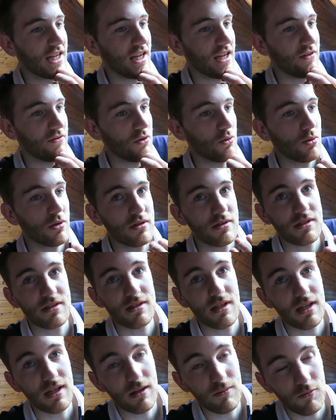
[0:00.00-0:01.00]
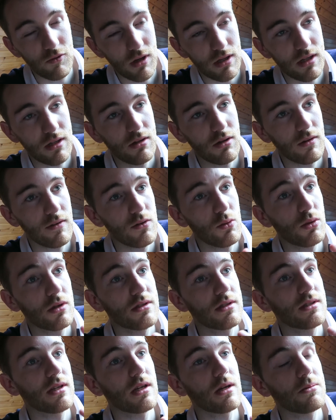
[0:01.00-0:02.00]
If you want to take up running, or if you
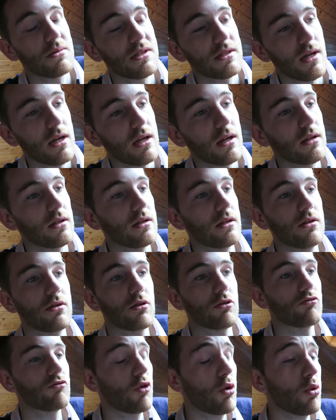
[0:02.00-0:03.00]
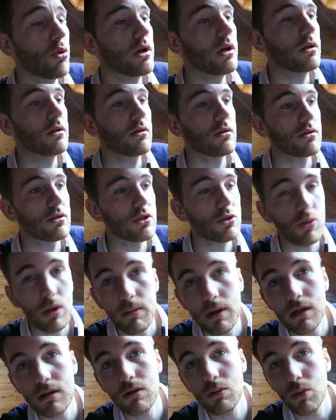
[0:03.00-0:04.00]
want to take up cycling or rowing or
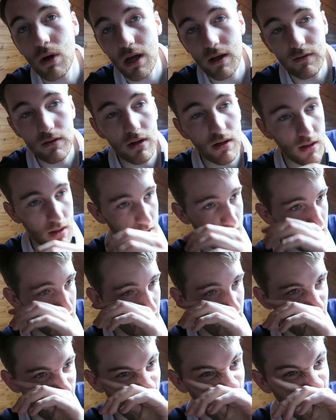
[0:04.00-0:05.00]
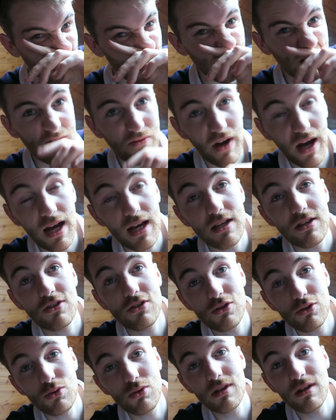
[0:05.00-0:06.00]
swimming or whatever, I'd
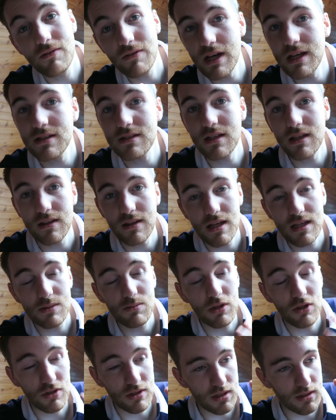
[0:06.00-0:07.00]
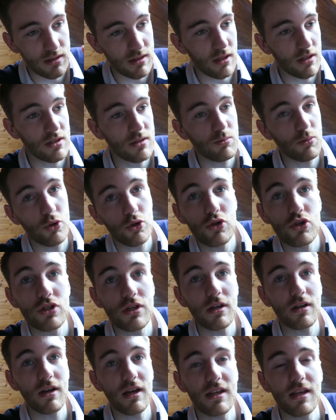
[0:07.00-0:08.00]
advise doing events like this, because it does push
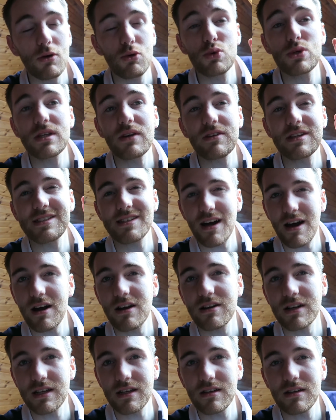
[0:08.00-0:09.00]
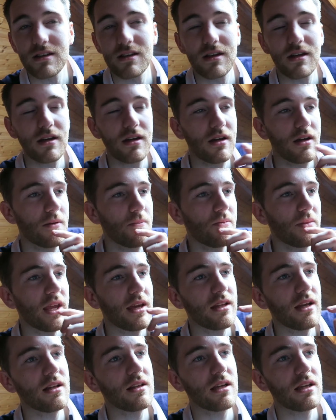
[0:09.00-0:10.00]
you and you always have a target.
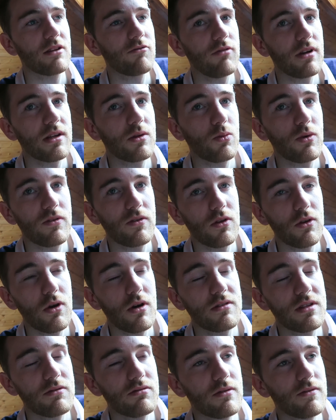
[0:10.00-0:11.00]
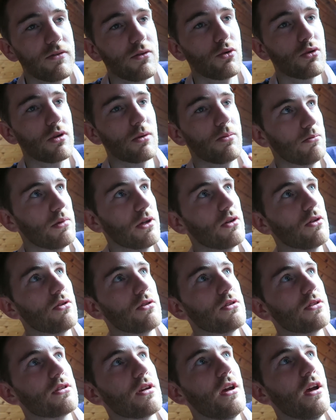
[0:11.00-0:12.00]
And I like running with a lot of different folk,
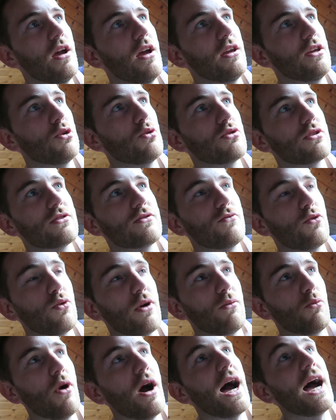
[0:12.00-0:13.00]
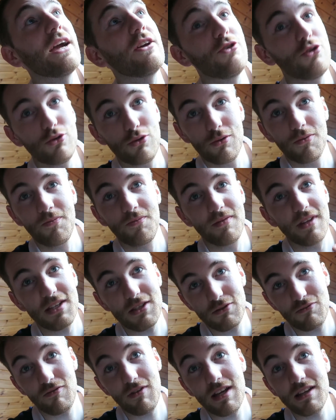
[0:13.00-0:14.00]
because you always, what I do,
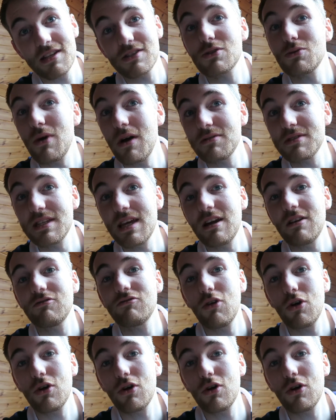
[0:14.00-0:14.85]
this is what I was telling